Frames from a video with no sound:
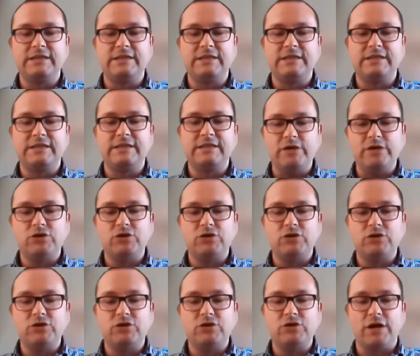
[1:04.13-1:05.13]
through these
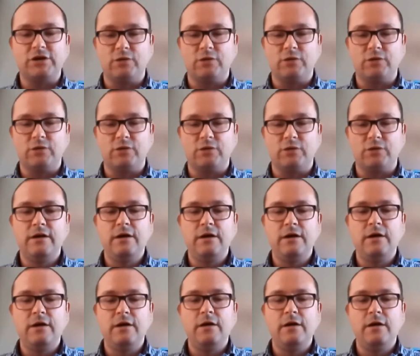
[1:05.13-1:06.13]
challenging weeks,
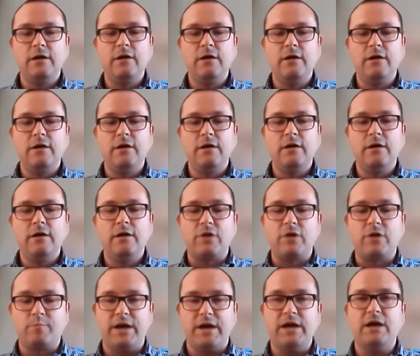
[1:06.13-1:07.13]
the people of
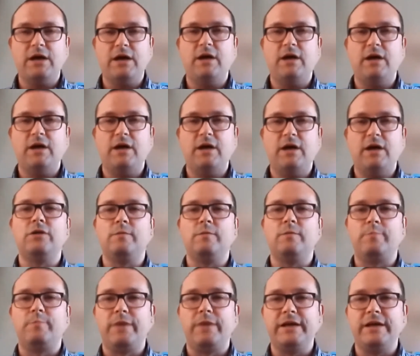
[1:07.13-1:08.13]
Rugby have shown
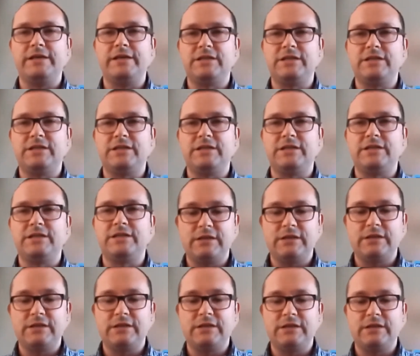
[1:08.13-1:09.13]
that the Blitz
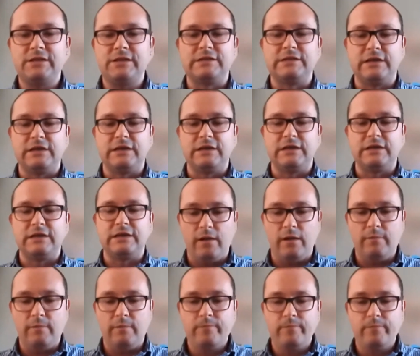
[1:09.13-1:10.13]
spirit is alive and
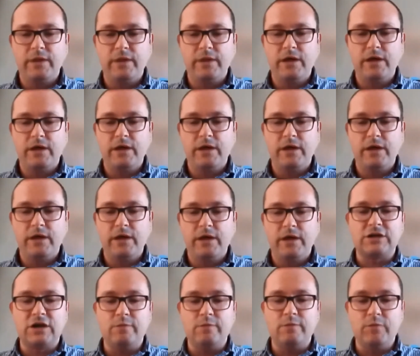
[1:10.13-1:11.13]
well.
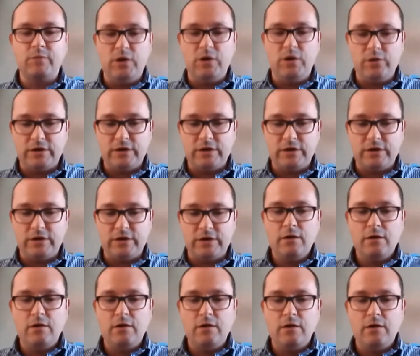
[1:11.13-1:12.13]
And as a community,
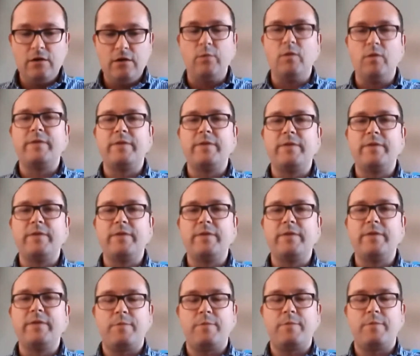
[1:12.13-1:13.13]
we will be able
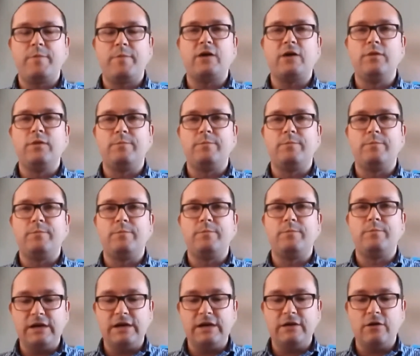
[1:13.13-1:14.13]
to look back with
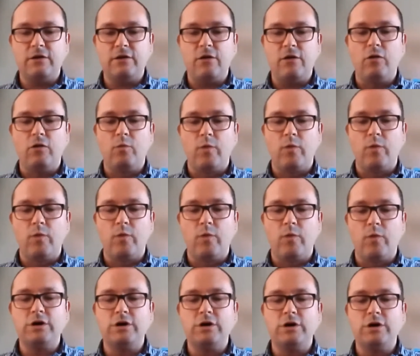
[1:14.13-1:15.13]
pride on the way we
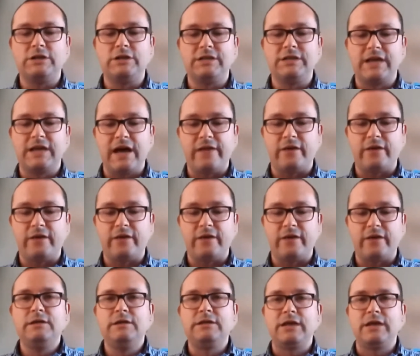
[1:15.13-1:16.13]
worked together
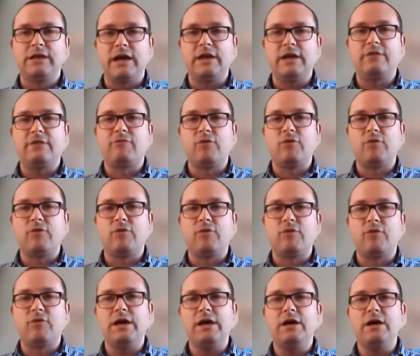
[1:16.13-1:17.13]
to get through this
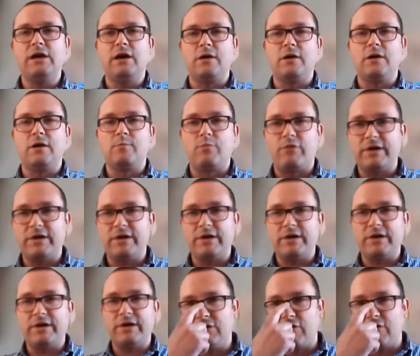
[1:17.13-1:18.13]
truly
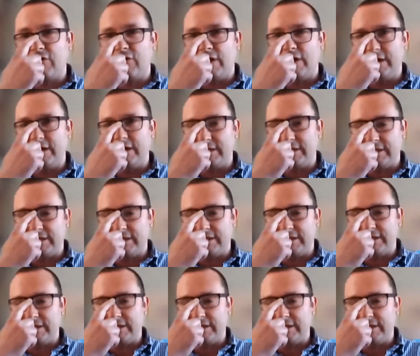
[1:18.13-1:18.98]
unprecedented crisis.